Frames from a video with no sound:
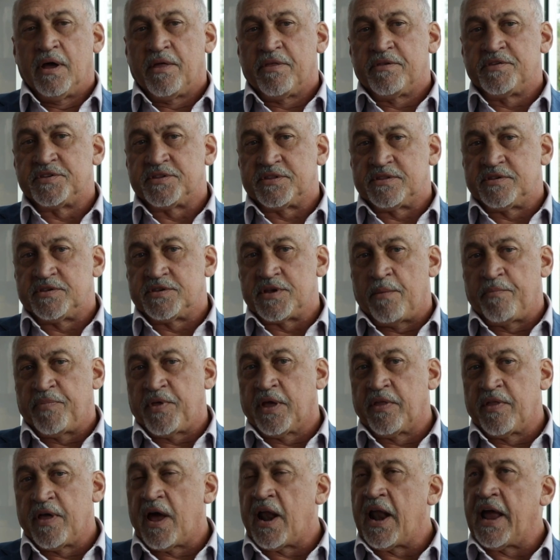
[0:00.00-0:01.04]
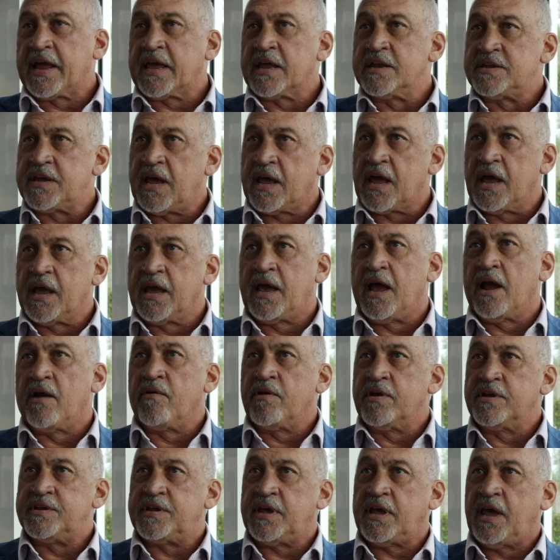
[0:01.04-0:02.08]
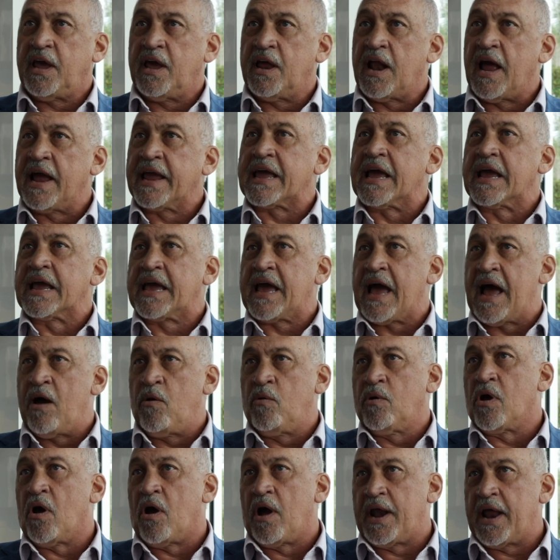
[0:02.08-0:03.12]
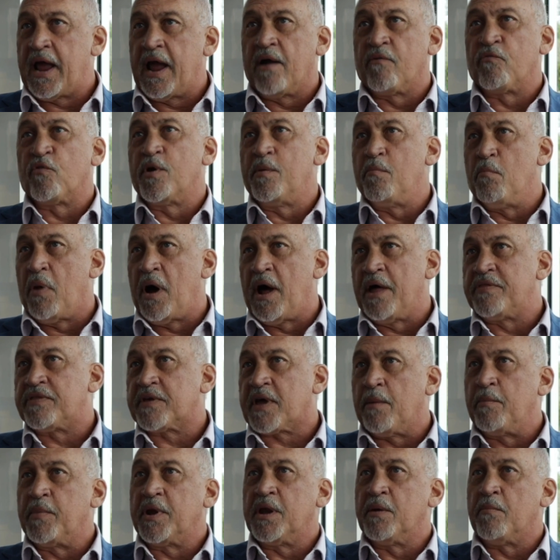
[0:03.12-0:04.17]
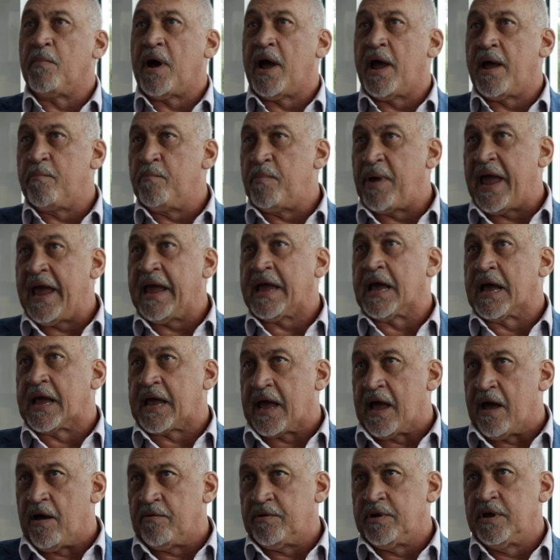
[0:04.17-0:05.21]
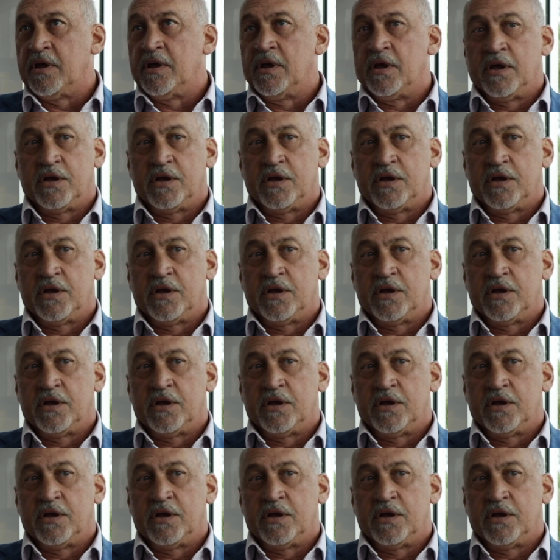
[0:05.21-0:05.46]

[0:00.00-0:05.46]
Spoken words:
It's something that I can take and guarantee, and I can count on every month coming to my bank account,